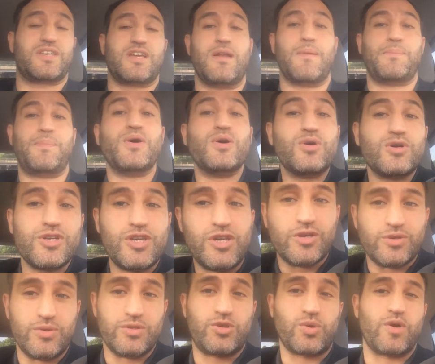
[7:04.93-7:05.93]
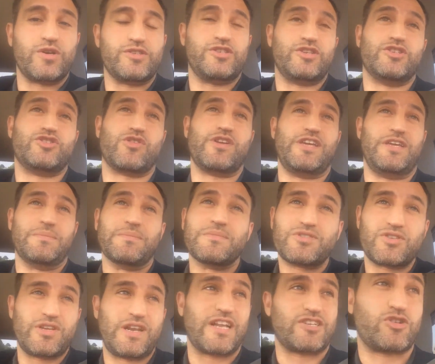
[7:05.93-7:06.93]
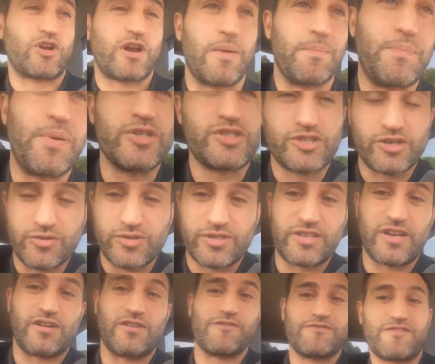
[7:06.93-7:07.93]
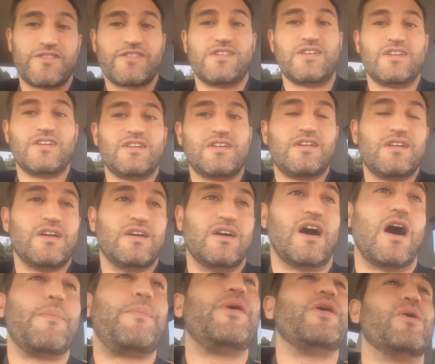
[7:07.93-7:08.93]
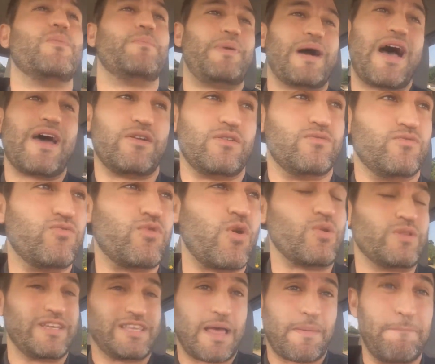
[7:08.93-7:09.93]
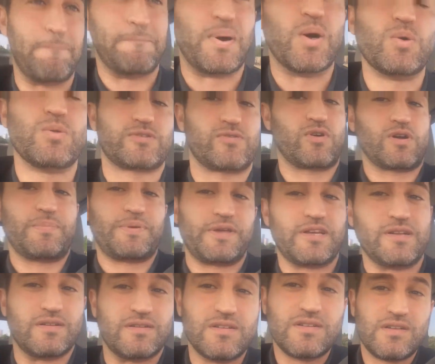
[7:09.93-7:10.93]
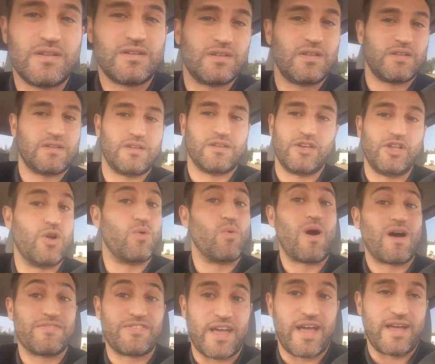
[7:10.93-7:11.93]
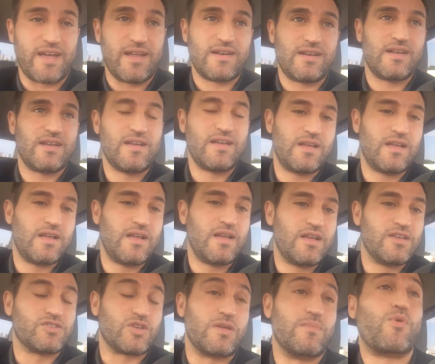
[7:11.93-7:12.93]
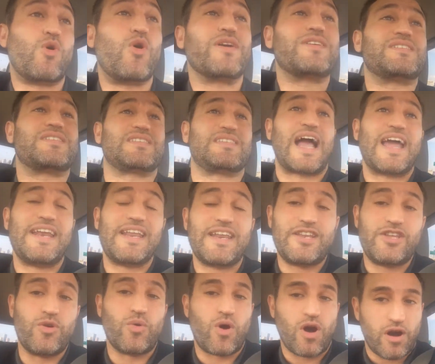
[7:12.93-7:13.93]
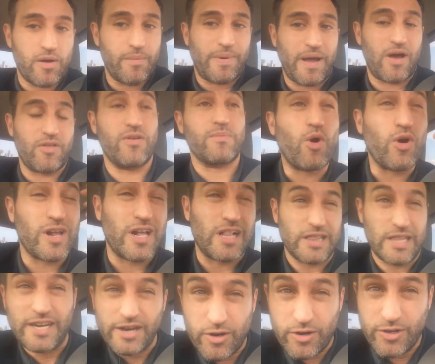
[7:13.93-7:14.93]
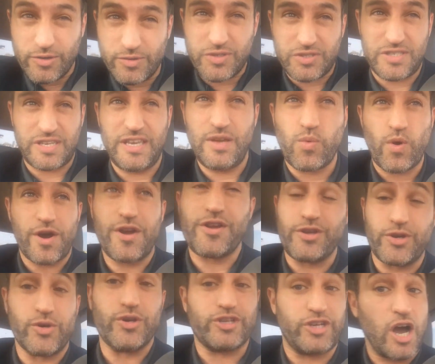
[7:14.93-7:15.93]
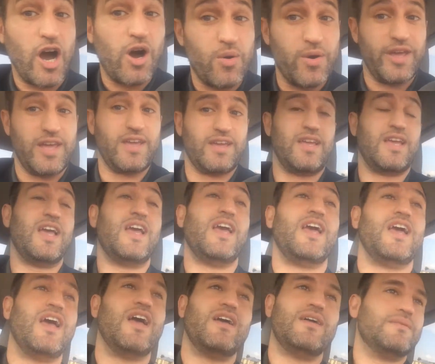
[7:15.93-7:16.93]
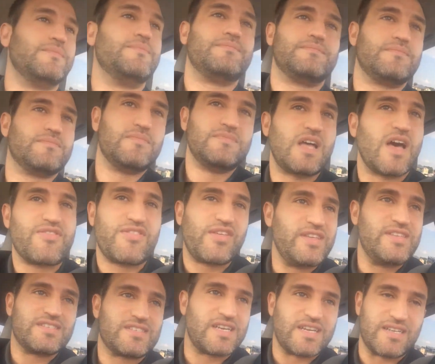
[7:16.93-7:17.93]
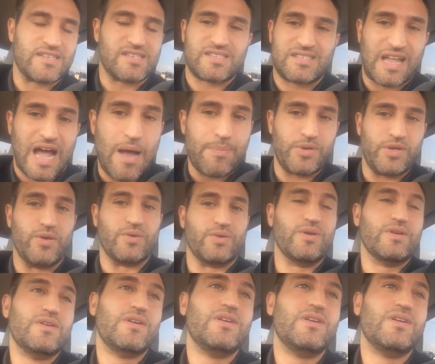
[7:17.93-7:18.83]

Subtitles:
gonna pull you towards your dream. So you're not trying to push yourself. Uphill battle, rolling that boulder uphill. You don't want that. So the more excited you are about, the more clear you see where you're going, nothing's gonna stop you.